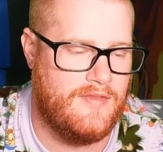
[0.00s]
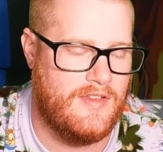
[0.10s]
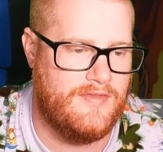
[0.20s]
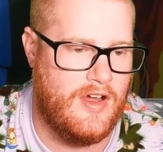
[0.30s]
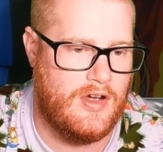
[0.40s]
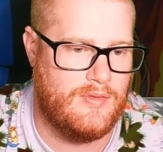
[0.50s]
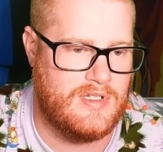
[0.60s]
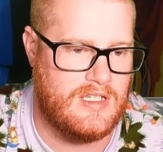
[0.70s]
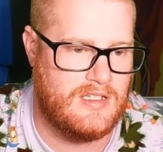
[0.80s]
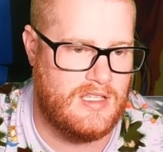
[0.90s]
Fairy
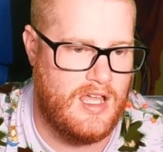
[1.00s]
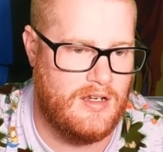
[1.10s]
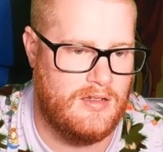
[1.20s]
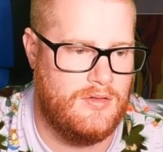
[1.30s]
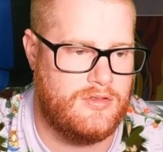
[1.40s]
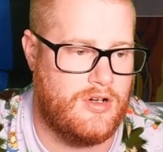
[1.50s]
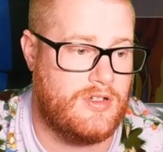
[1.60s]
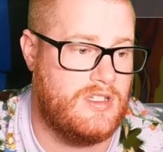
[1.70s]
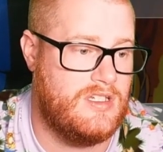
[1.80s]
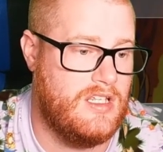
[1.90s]
Resist then. Dark
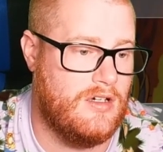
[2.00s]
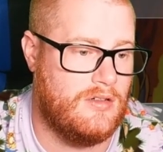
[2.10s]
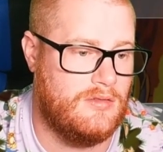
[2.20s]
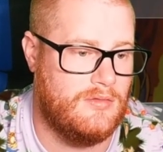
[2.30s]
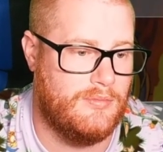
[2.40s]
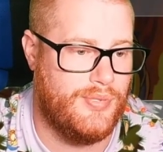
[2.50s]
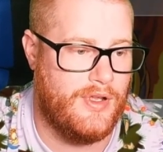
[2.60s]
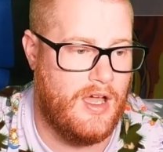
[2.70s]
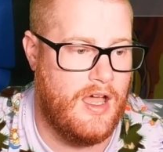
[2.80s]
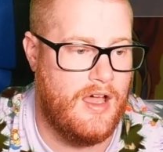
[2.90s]
Steel,
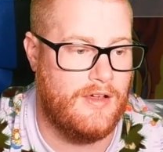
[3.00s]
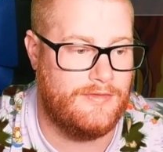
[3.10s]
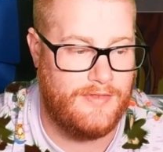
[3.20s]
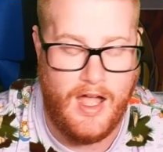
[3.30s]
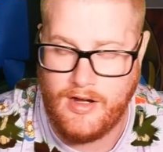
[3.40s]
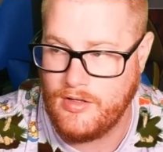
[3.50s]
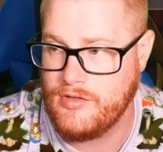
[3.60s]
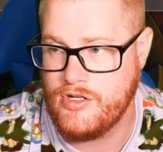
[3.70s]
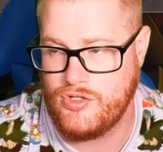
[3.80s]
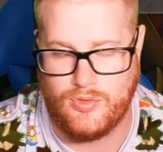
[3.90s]
but, Fire
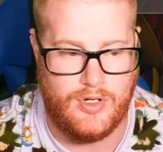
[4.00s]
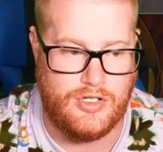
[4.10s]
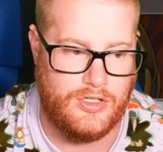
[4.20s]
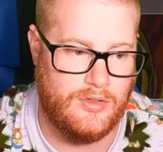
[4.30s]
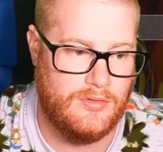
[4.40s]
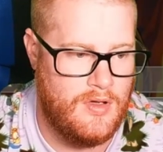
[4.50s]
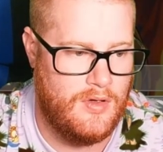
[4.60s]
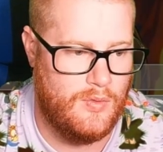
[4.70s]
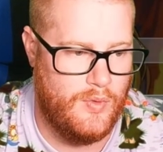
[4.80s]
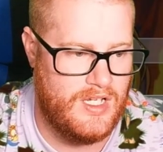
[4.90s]
destroys you.
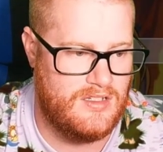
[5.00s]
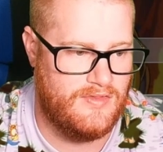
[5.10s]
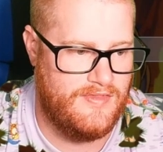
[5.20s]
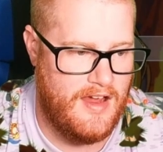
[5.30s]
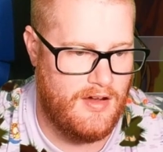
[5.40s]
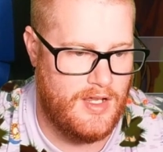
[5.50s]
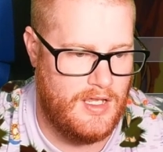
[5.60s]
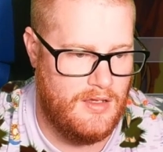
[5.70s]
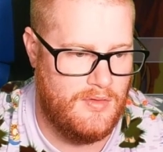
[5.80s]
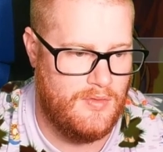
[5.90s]
Weak to
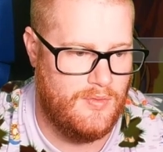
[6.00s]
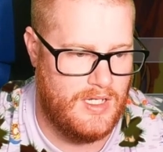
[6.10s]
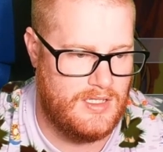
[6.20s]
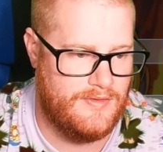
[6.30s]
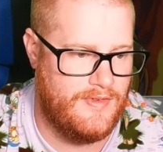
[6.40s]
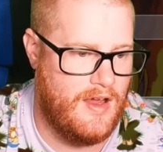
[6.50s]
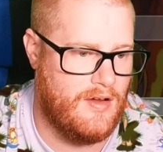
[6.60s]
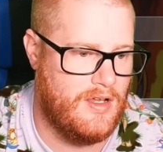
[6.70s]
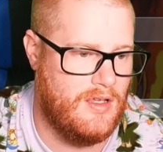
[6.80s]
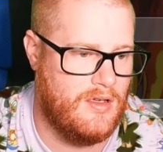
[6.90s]
Fairy, weak to
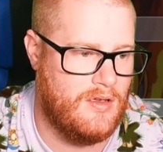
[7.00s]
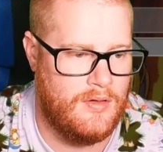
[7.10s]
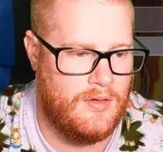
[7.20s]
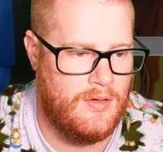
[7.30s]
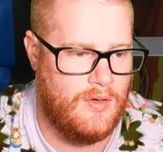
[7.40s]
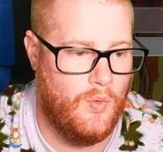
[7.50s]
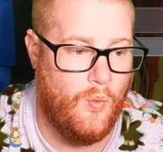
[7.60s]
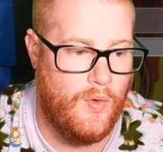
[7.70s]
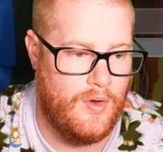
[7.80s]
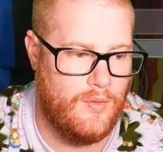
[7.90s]
Fairy,
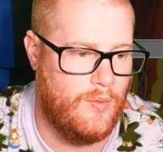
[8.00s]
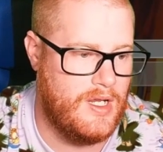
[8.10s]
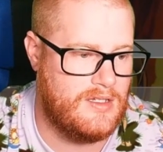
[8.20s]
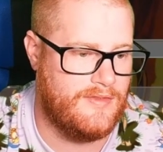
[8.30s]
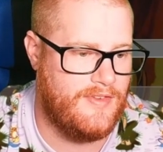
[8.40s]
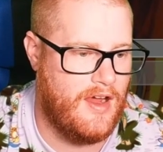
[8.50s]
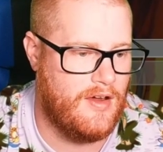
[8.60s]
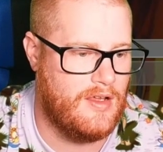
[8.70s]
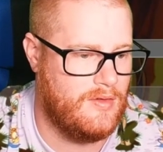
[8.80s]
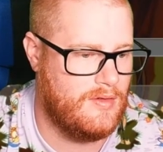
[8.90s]
weak to
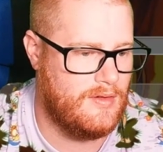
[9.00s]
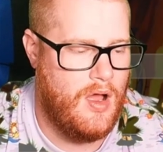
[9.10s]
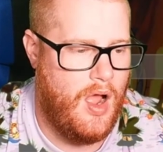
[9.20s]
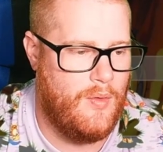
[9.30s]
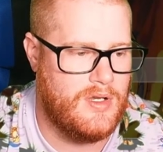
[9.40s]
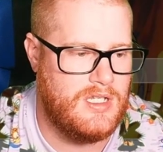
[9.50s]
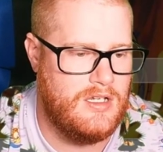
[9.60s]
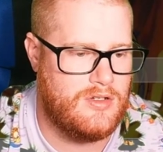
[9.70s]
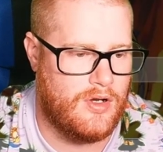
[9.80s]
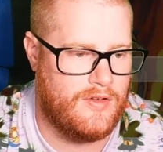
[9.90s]
Fairy. I want to say
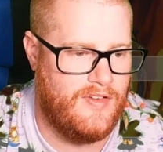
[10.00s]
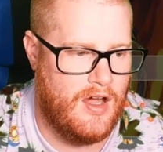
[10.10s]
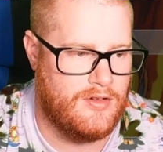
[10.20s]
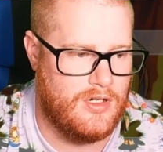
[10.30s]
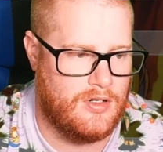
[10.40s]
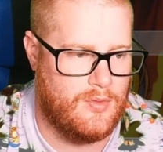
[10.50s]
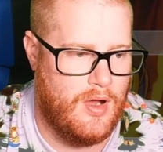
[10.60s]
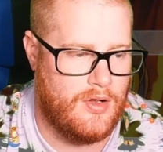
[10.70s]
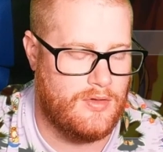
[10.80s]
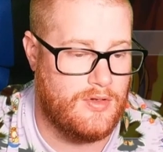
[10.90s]
Dark Fire, Dark
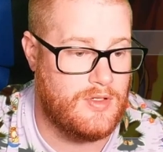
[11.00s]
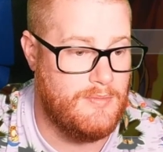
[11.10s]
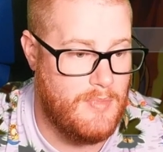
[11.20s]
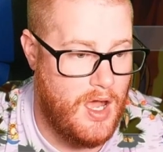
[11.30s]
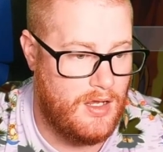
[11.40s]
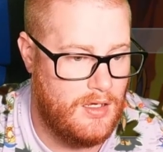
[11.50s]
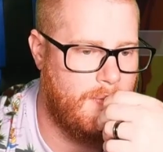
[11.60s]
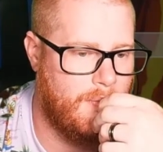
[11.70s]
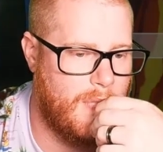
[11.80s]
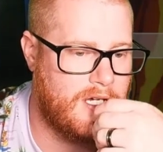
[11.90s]
Water. There's Muck.
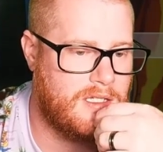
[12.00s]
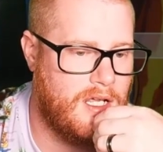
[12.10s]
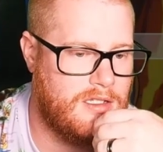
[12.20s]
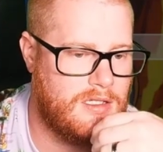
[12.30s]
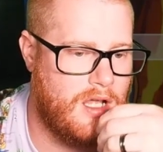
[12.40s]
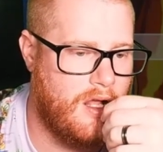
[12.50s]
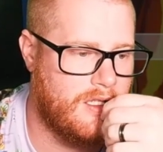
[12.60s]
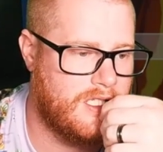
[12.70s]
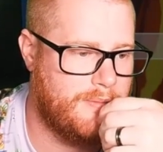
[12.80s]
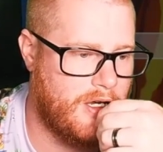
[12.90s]
Muck's got
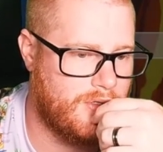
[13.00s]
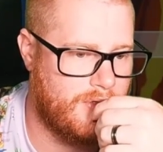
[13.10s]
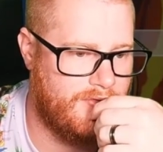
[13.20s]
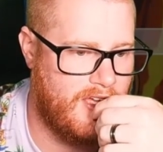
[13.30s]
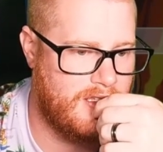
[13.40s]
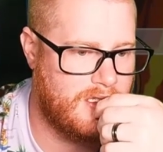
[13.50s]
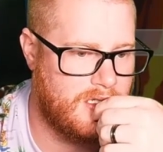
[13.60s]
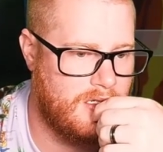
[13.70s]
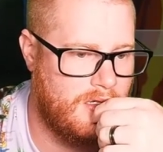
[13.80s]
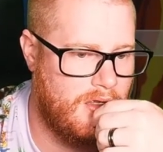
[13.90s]
solid special defense
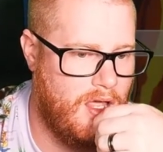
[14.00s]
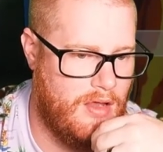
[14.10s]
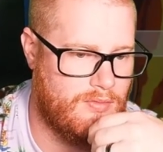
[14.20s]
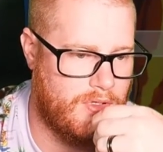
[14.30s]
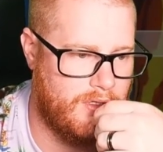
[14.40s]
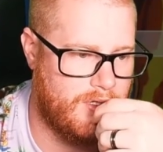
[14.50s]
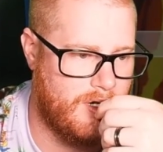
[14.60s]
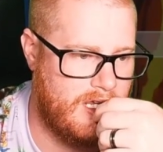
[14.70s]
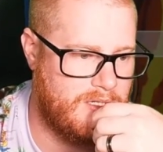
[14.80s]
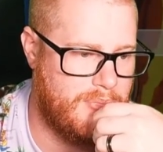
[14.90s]
and really good
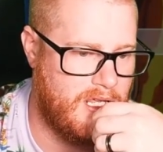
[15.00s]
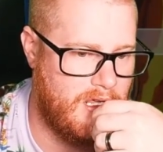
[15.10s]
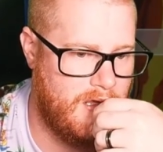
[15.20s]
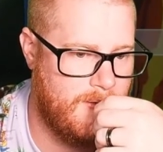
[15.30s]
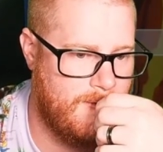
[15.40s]
HP.